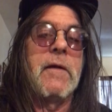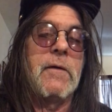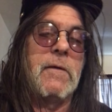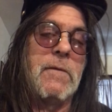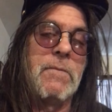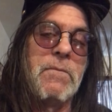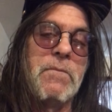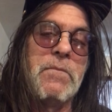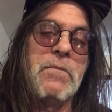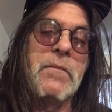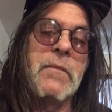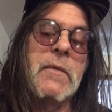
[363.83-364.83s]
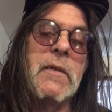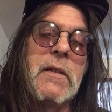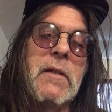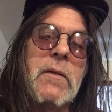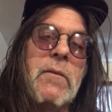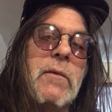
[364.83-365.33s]
there
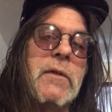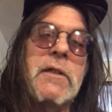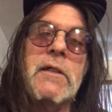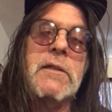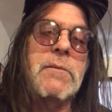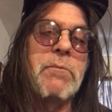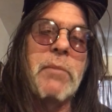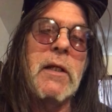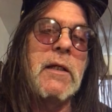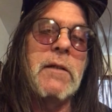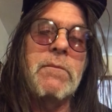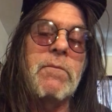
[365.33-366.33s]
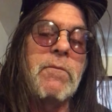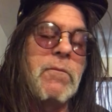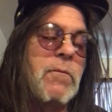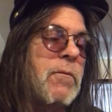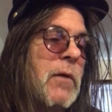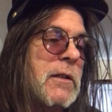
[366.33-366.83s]
for just being a
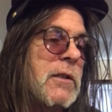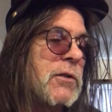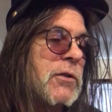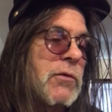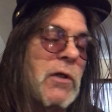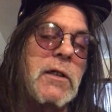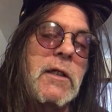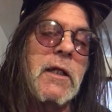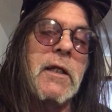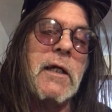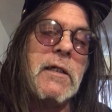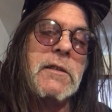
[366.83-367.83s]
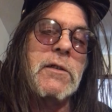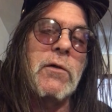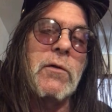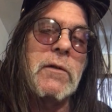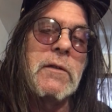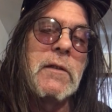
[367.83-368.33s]
fucking drunk and an
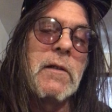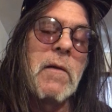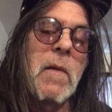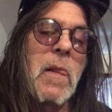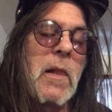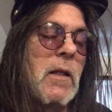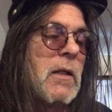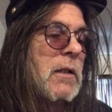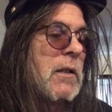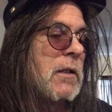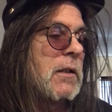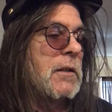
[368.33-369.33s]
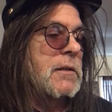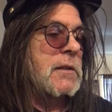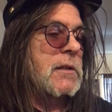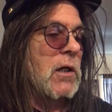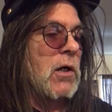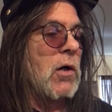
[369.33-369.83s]
asshole.
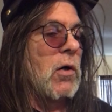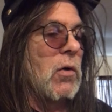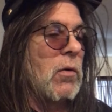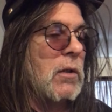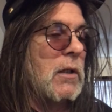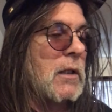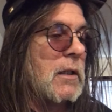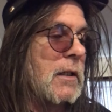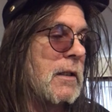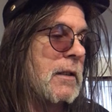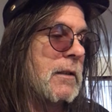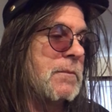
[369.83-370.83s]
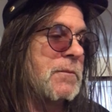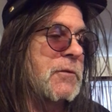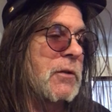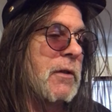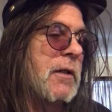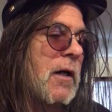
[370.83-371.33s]
So um,
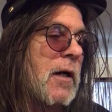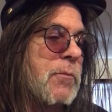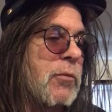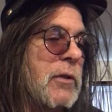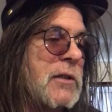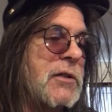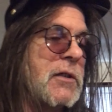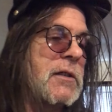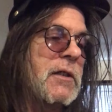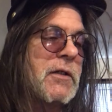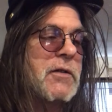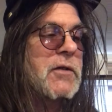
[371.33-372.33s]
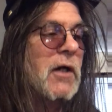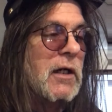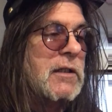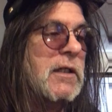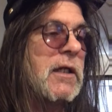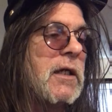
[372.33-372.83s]
during Operation
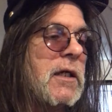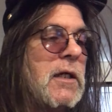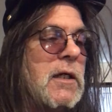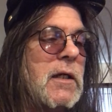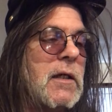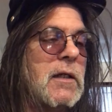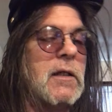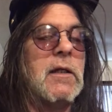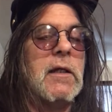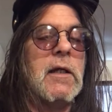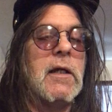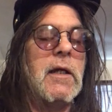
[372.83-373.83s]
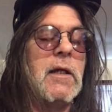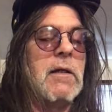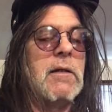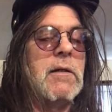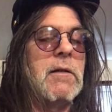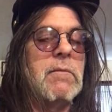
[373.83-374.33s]
Kentucky
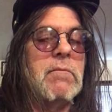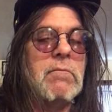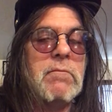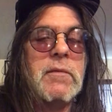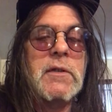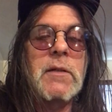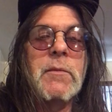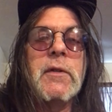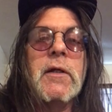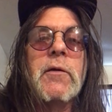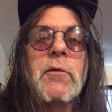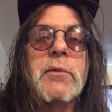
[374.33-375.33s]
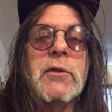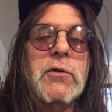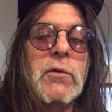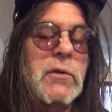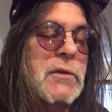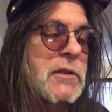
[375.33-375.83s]
and some of the other
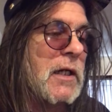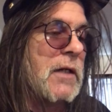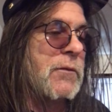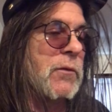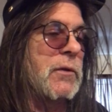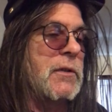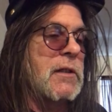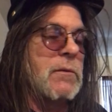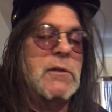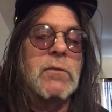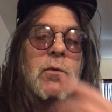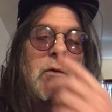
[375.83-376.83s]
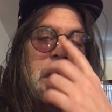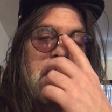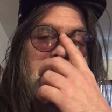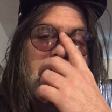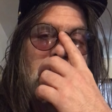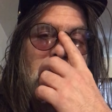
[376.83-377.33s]
patrols afterwards, he was
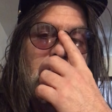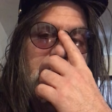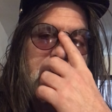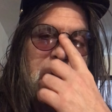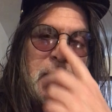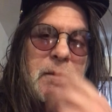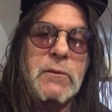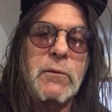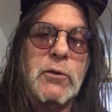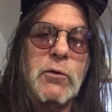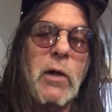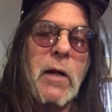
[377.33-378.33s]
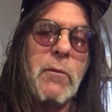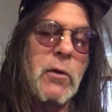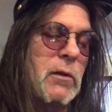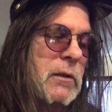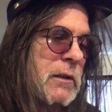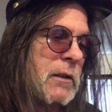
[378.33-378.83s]
wounded two more times with
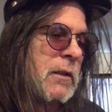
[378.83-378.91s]
shrapnel